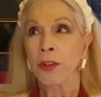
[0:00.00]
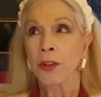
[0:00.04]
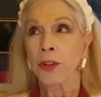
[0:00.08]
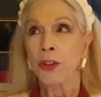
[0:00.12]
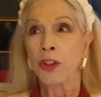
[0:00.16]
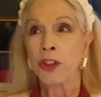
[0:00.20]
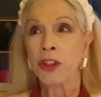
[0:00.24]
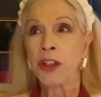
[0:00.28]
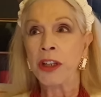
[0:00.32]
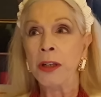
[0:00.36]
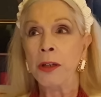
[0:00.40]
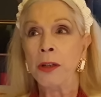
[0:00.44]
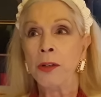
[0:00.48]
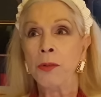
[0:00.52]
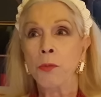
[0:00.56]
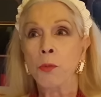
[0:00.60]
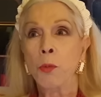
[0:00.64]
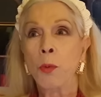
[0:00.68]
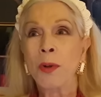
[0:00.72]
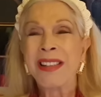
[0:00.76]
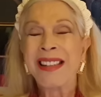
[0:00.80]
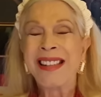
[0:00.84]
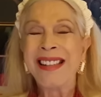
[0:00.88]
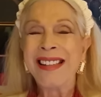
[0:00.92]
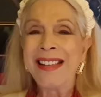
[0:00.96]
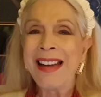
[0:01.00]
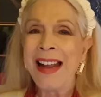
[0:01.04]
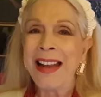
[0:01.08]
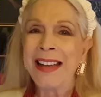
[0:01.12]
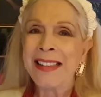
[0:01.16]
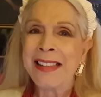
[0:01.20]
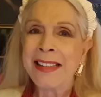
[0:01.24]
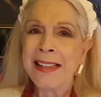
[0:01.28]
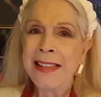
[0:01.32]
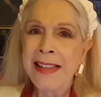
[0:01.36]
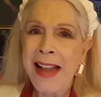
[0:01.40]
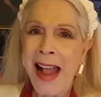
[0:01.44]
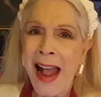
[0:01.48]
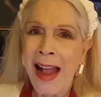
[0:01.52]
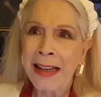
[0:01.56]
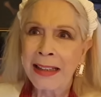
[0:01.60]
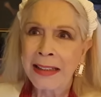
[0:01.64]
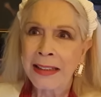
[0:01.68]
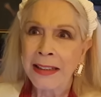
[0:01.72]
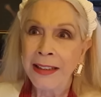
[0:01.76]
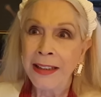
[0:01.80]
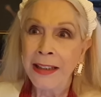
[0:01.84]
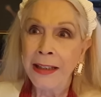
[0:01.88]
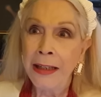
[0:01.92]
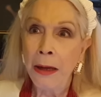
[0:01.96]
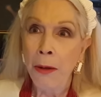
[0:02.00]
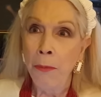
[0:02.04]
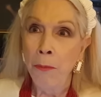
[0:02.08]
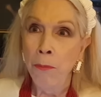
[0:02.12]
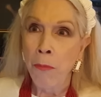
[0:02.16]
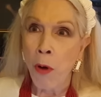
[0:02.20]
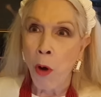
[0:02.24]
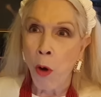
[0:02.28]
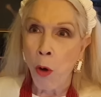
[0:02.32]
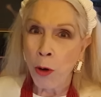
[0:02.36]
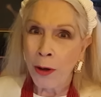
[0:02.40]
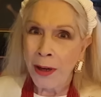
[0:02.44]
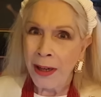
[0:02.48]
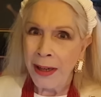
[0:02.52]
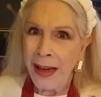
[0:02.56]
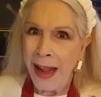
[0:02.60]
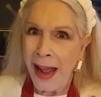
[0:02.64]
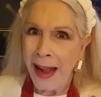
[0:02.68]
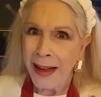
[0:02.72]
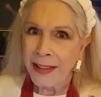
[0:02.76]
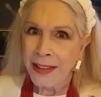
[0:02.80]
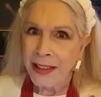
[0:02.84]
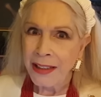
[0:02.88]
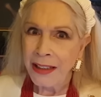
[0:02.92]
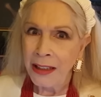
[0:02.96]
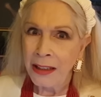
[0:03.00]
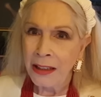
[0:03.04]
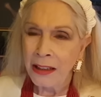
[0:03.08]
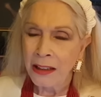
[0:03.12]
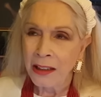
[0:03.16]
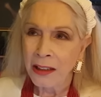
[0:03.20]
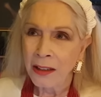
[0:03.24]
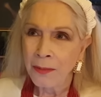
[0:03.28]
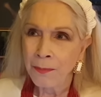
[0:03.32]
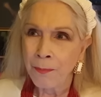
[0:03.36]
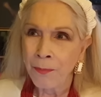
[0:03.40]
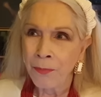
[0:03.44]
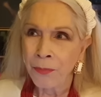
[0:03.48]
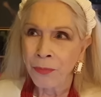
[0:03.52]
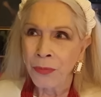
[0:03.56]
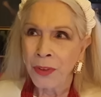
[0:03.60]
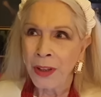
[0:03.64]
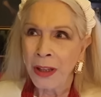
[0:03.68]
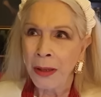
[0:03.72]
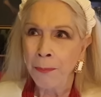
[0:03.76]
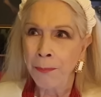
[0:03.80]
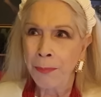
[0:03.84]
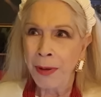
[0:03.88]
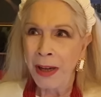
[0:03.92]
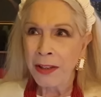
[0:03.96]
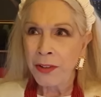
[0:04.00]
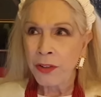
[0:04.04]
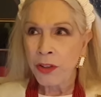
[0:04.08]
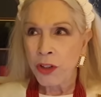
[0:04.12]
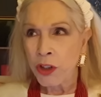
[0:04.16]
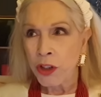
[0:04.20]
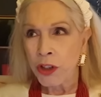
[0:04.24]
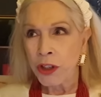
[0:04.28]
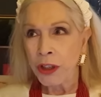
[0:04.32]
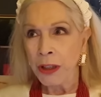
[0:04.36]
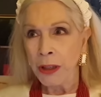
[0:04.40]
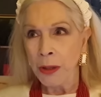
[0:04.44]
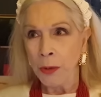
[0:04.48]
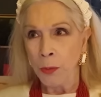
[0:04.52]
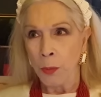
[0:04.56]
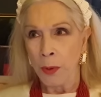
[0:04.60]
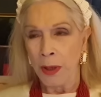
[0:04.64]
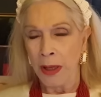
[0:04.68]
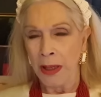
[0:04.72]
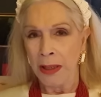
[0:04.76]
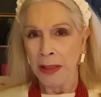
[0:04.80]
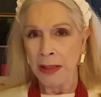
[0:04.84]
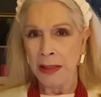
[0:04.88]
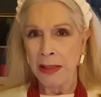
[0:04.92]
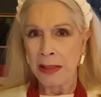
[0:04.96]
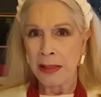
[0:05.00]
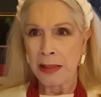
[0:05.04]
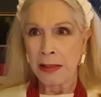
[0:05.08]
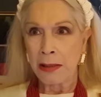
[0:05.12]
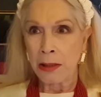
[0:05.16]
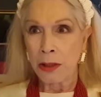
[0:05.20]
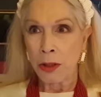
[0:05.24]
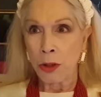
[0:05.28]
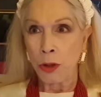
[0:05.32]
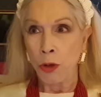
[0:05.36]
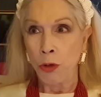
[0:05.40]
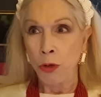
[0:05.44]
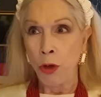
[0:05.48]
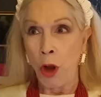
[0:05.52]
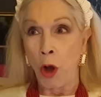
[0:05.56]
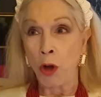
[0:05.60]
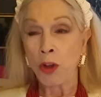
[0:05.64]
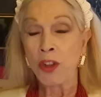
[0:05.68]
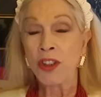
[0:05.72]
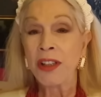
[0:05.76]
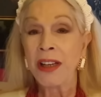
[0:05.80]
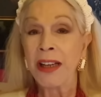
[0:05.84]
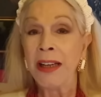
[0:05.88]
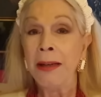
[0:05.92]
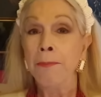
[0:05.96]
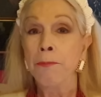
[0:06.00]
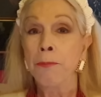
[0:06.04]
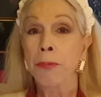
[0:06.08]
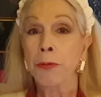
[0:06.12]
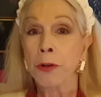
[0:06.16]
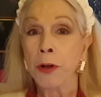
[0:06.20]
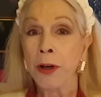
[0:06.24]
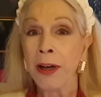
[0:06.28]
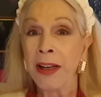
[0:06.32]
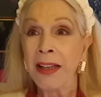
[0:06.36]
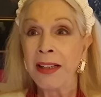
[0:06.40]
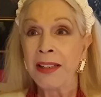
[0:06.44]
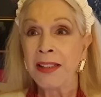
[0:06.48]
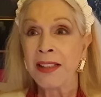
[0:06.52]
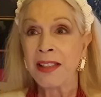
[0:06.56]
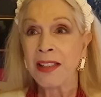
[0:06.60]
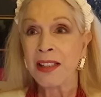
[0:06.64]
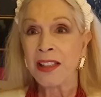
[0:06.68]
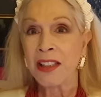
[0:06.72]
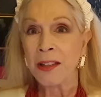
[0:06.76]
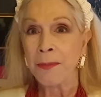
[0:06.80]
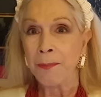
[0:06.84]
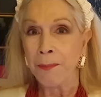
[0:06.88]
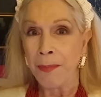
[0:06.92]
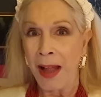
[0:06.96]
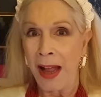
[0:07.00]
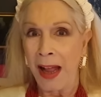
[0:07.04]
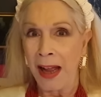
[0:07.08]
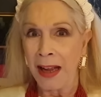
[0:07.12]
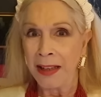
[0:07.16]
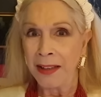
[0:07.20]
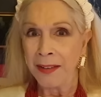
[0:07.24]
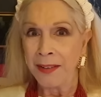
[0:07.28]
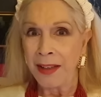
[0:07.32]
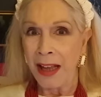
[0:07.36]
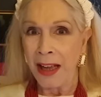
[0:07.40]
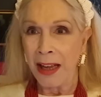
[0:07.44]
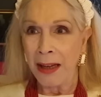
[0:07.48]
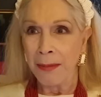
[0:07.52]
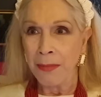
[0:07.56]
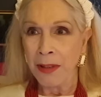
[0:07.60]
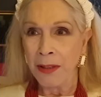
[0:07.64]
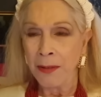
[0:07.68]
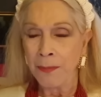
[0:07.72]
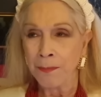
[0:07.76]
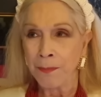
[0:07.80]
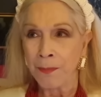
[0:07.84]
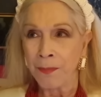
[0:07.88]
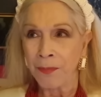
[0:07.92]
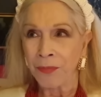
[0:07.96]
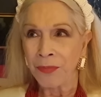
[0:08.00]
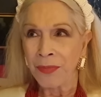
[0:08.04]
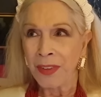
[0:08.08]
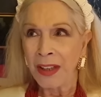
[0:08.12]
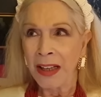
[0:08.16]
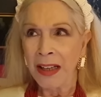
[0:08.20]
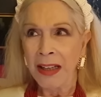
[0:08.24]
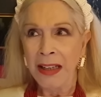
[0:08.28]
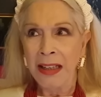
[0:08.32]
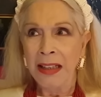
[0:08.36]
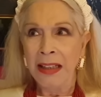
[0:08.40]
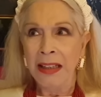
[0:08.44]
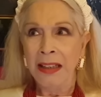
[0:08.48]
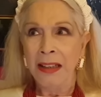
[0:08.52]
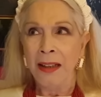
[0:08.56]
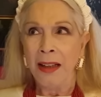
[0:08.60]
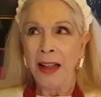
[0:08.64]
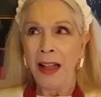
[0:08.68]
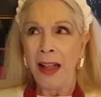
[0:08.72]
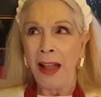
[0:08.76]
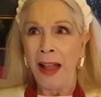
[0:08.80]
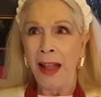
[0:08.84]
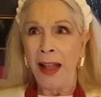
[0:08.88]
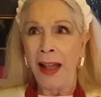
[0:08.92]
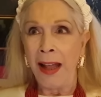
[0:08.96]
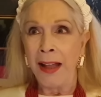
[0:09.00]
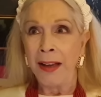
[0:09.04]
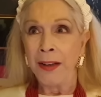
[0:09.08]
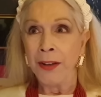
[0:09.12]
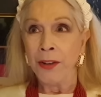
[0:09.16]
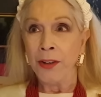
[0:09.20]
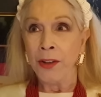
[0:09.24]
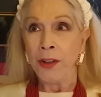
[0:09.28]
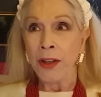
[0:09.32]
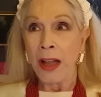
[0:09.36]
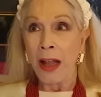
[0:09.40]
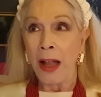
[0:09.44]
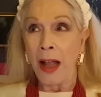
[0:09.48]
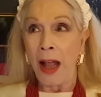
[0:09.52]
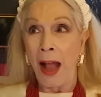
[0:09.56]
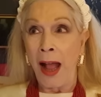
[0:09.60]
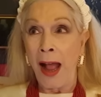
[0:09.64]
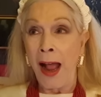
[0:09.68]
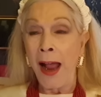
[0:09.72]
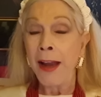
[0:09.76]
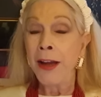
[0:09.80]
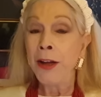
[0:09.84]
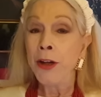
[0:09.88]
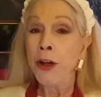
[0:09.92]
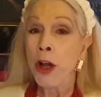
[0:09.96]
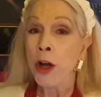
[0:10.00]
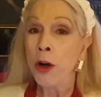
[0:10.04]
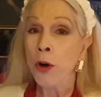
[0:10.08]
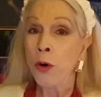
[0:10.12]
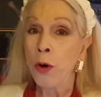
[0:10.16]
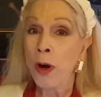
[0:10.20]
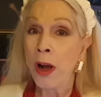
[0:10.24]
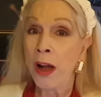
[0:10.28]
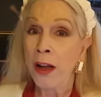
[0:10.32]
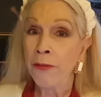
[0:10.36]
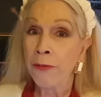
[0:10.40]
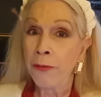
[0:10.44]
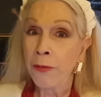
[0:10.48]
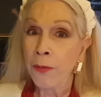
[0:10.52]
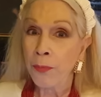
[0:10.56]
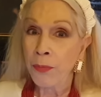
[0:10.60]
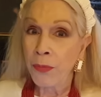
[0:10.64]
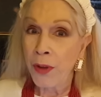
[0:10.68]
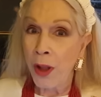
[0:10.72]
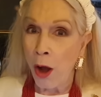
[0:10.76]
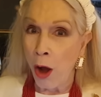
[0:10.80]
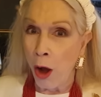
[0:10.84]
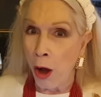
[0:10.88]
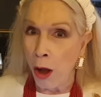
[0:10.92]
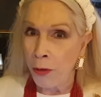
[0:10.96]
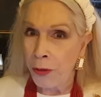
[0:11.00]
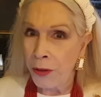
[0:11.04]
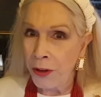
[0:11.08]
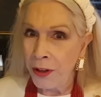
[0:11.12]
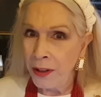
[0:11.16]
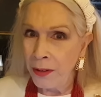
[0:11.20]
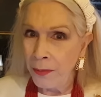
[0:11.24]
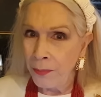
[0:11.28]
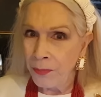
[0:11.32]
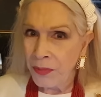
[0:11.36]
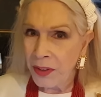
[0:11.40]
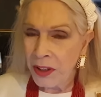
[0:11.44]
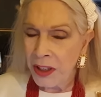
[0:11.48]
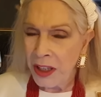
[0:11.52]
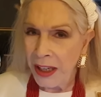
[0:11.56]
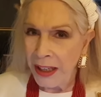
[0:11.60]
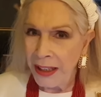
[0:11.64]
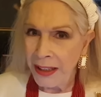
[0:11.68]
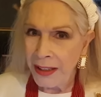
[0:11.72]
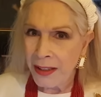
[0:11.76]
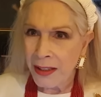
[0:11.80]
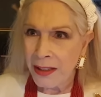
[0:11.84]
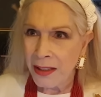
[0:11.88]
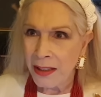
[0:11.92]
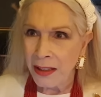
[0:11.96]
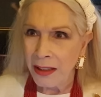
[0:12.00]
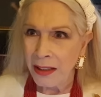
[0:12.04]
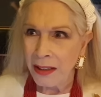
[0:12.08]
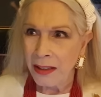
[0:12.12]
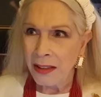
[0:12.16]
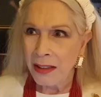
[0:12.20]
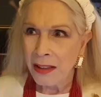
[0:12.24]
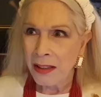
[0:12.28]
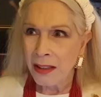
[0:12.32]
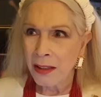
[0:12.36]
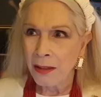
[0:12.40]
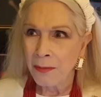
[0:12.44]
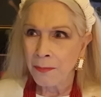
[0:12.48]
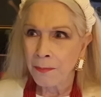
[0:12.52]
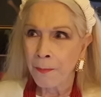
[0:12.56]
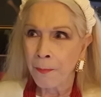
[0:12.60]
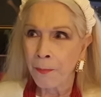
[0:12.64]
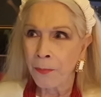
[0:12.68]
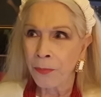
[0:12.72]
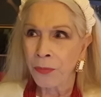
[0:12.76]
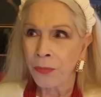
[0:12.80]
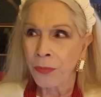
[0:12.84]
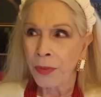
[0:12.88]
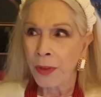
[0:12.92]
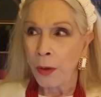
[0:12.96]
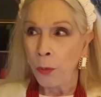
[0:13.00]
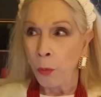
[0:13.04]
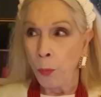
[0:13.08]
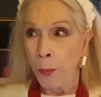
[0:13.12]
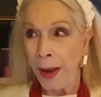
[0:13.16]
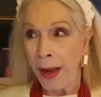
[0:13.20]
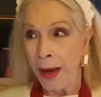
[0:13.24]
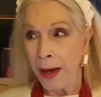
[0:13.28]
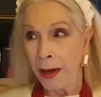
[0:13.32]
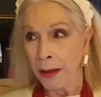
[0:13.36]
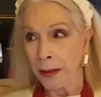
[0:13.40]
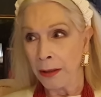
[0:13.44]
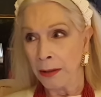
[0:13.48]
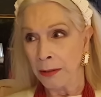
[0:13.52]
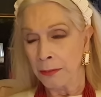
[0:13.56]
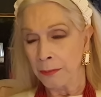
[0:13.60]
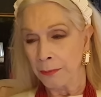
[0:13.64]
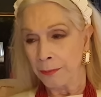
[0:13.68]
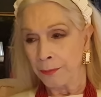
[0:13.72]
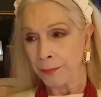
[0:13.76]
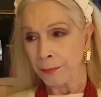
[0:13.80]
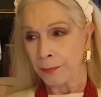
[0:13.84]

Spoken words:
she wasn't exactly morganatic, but she was not embraced by them. And I know of other cases where,